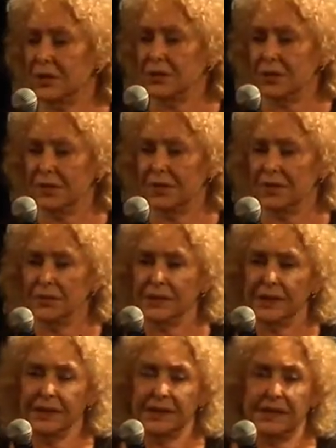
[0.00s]
on the film
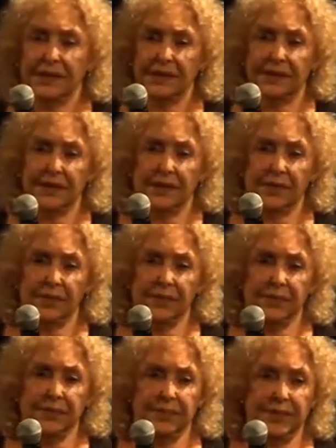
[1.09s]
that said, um,
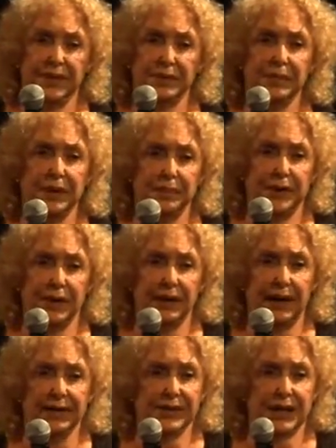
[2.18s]
this might be our last